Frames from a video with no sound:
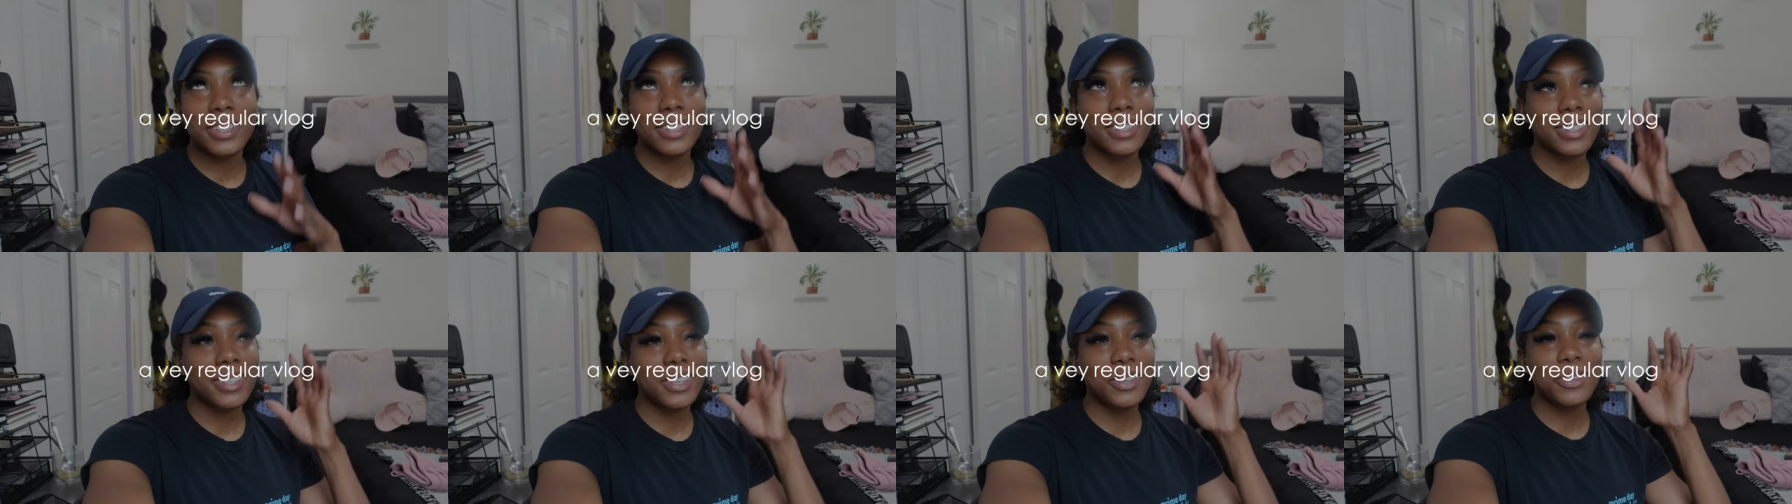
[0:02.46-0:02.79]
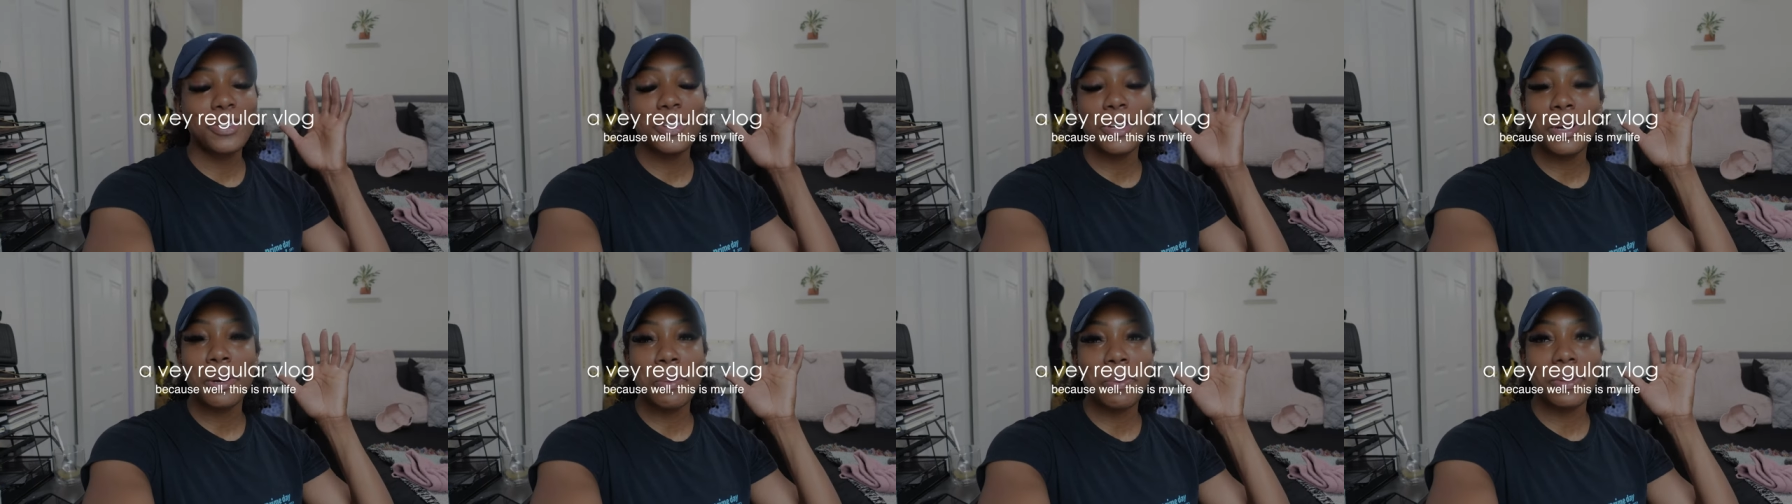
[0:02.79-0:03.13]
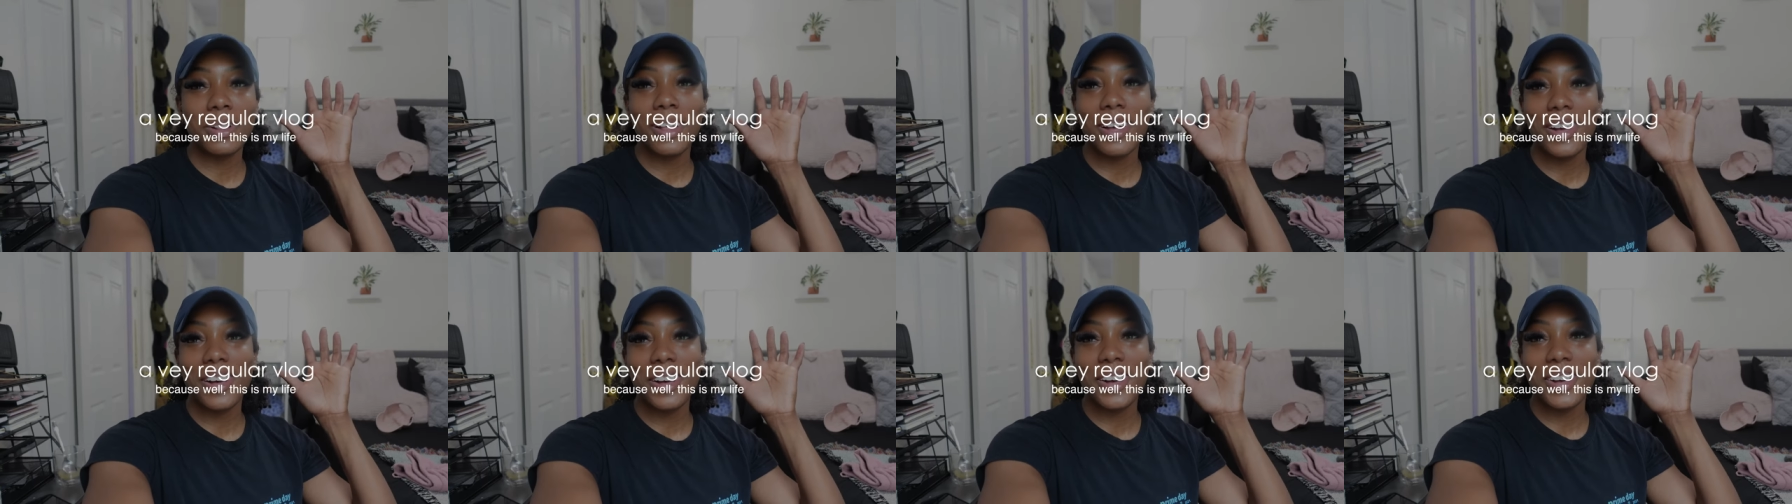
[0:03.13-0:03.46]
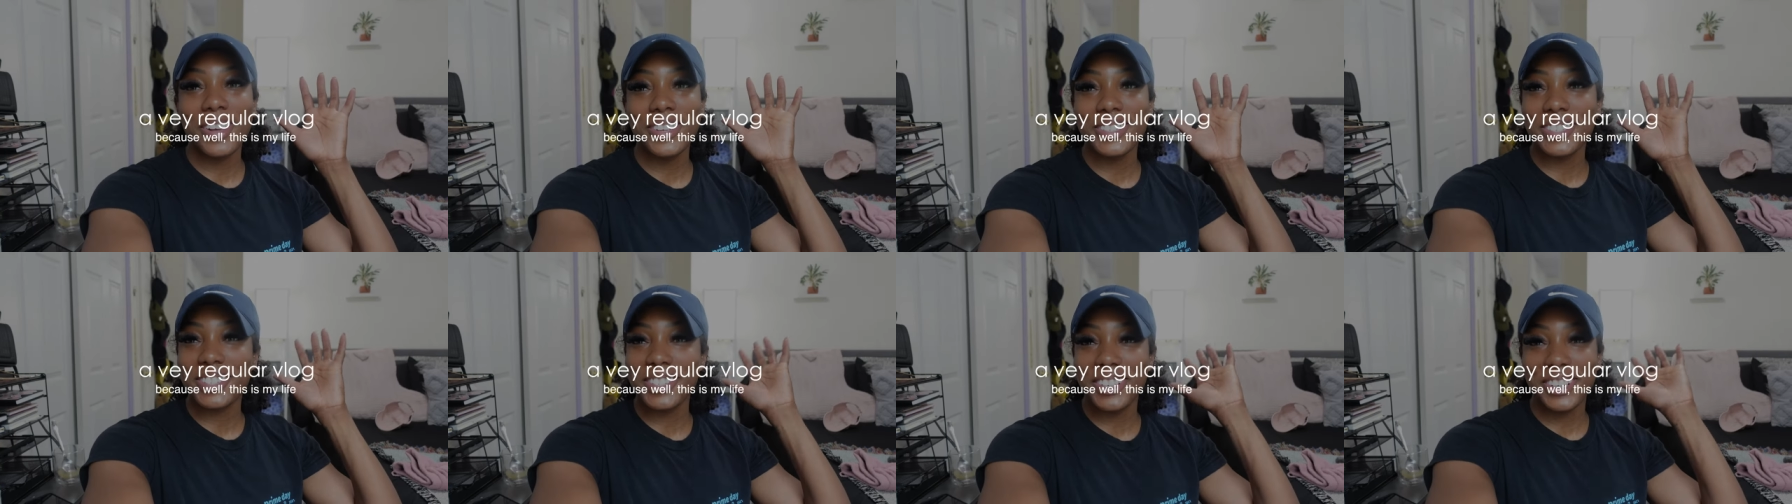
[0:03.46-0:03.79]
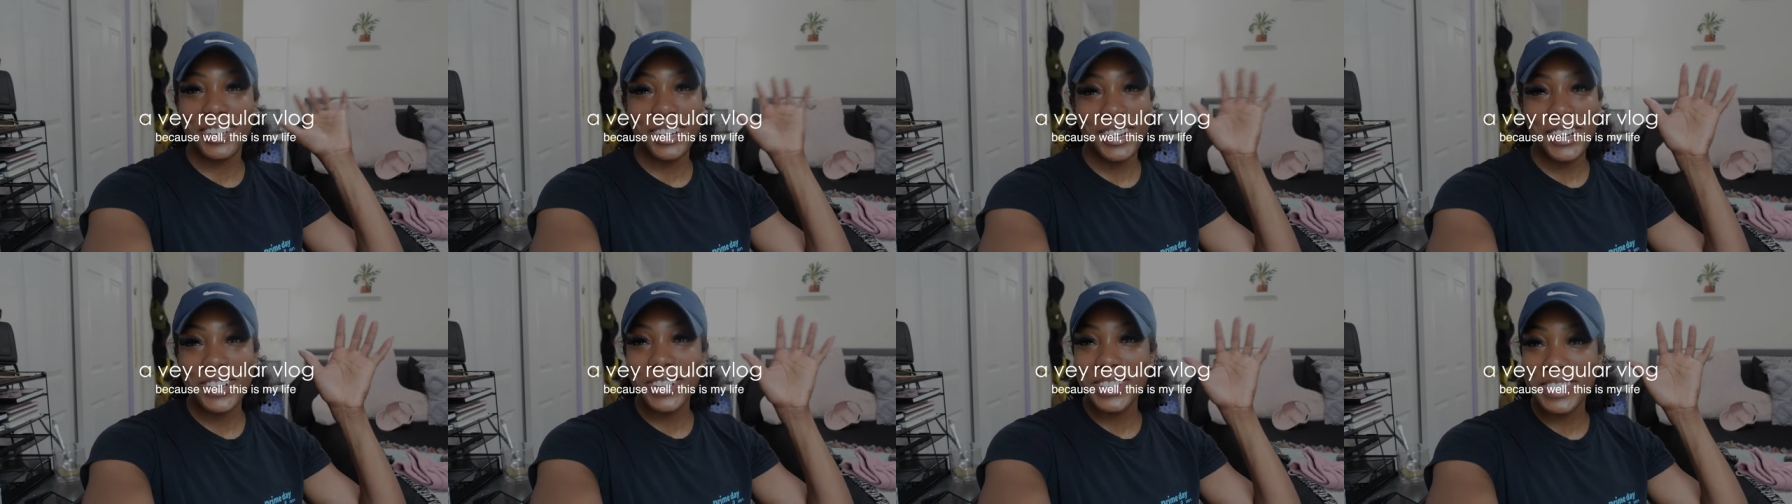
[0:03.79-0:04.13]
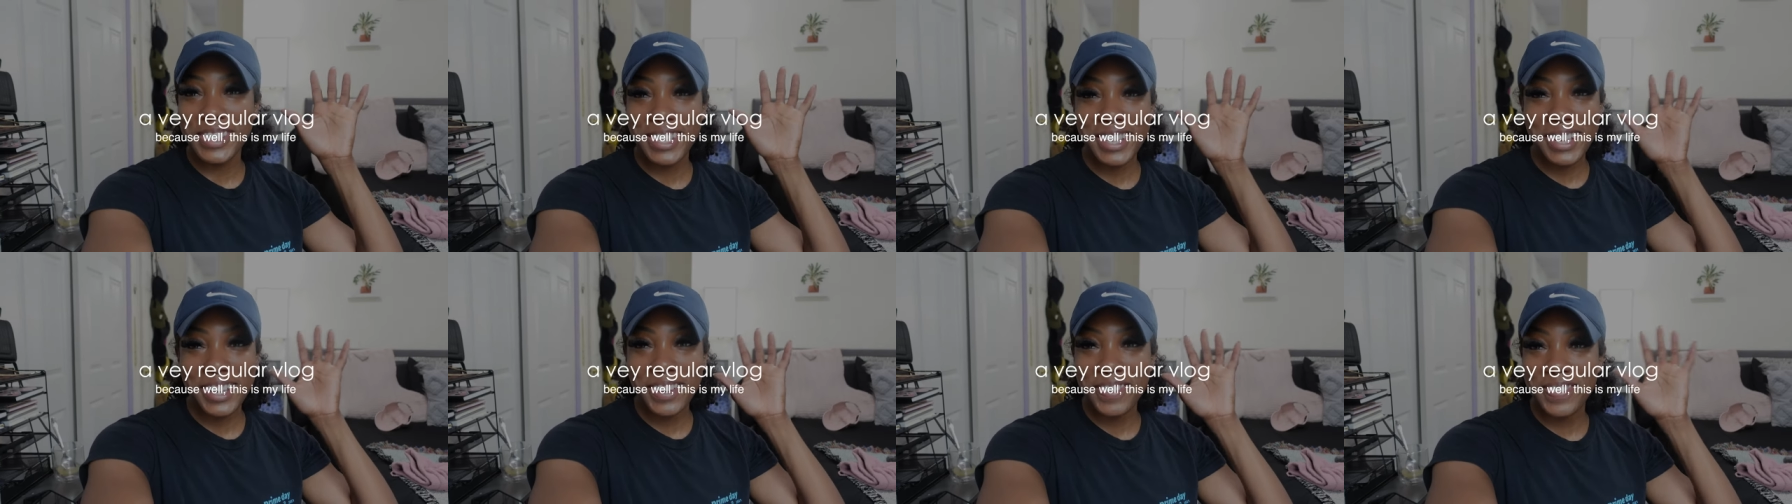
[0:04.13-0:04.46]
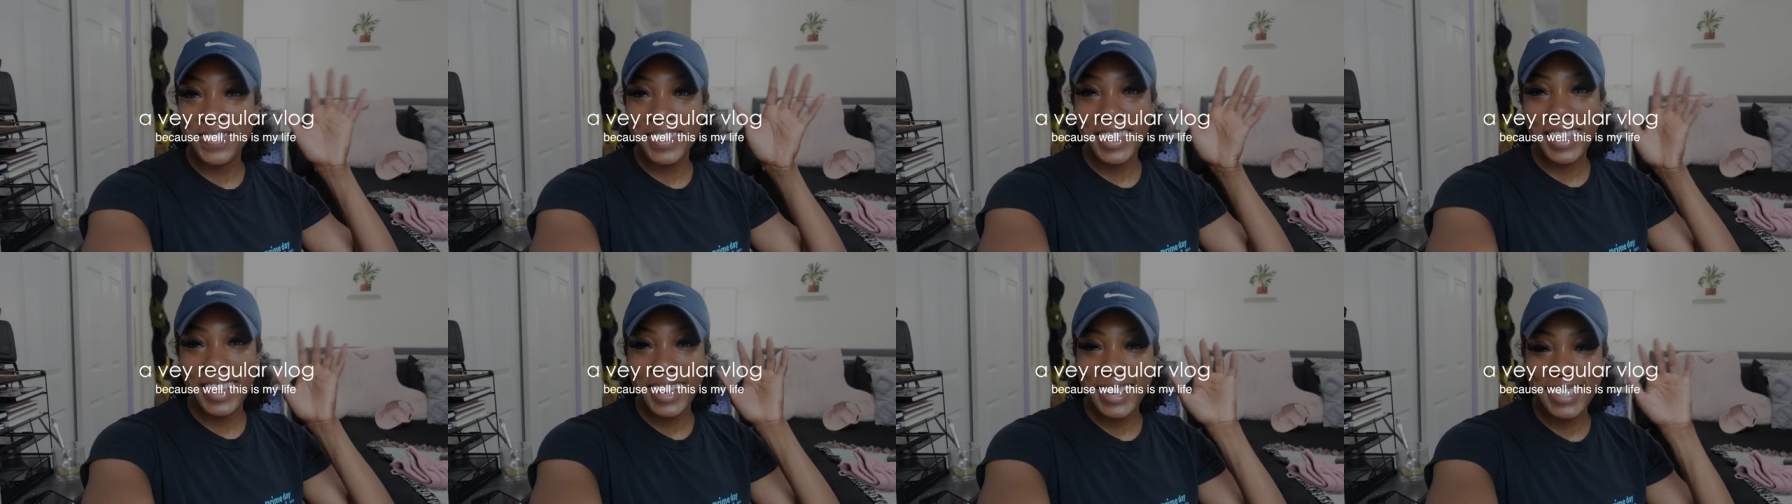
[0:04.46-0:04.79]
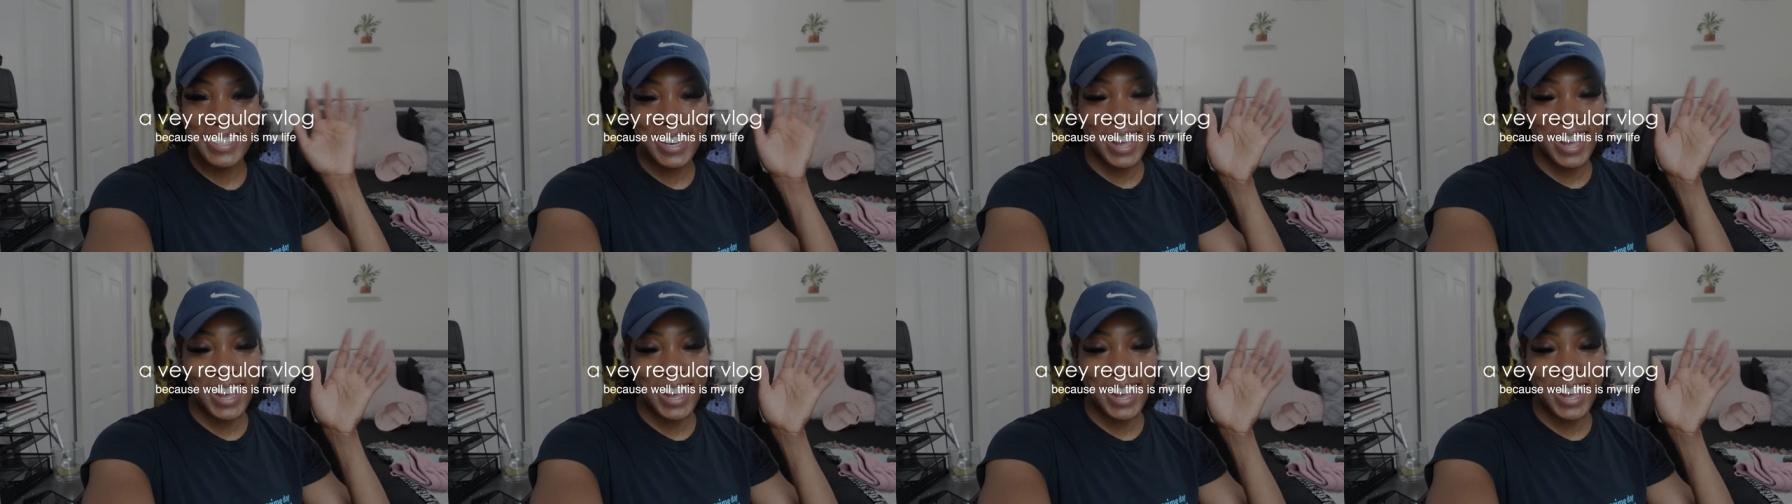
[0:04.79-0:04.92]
Cue the applause. The girls love leg